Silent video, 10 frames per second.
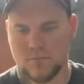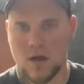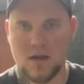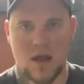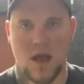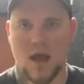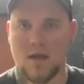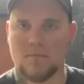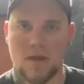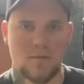a
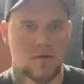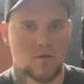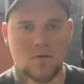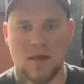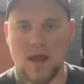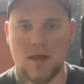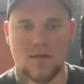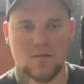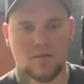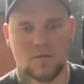day, maybe two
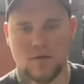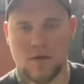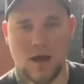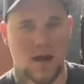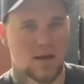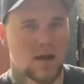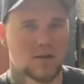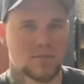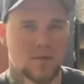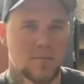days. You can kind of
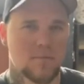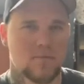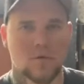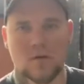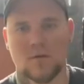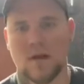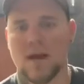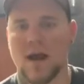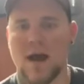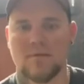catch them right before,
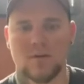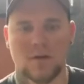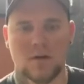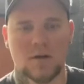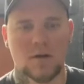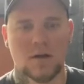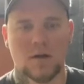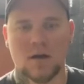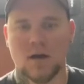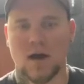right after.
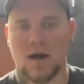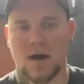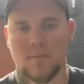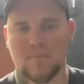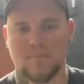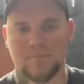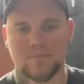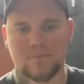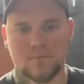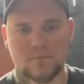Um,
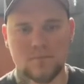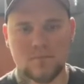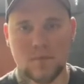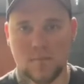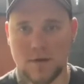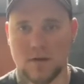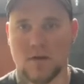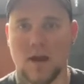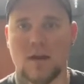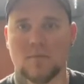but
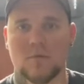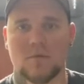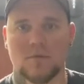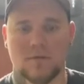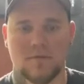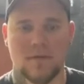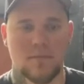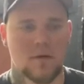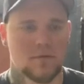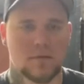your animal, your
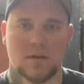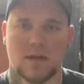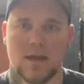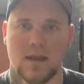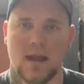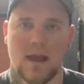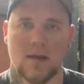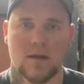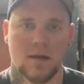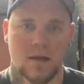female will look like it ate
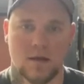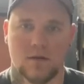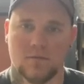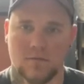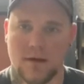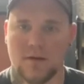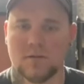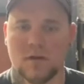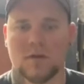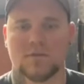a very
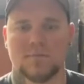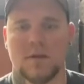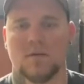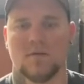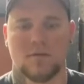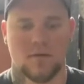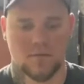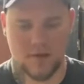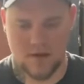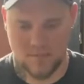large meal. It'll
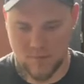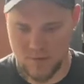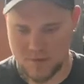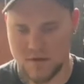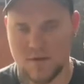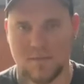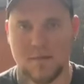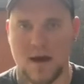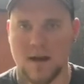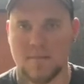be in a portion of their
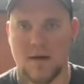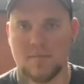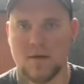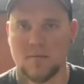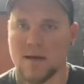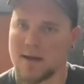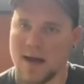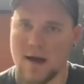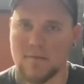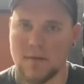body about midway
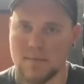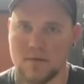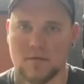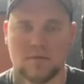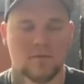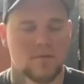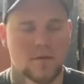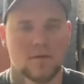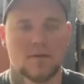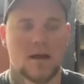down, maybe a little
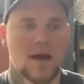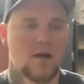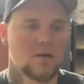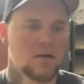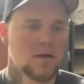further down.